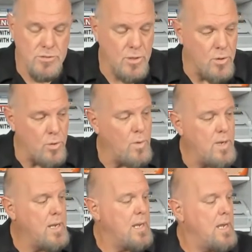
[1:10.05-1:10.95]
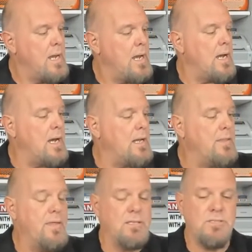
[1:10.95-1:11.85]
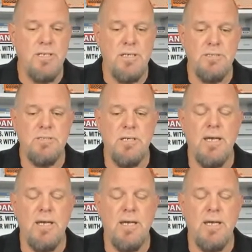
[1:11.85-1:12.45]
So this is